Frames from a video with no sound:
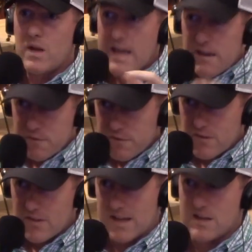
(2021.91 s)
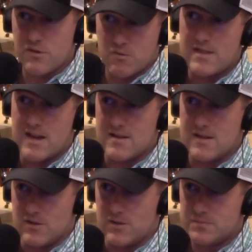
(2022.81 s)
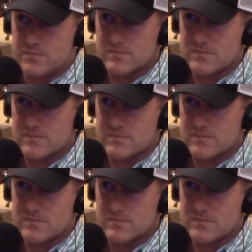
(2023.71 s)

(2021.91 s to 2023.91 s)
if they can thread that needle.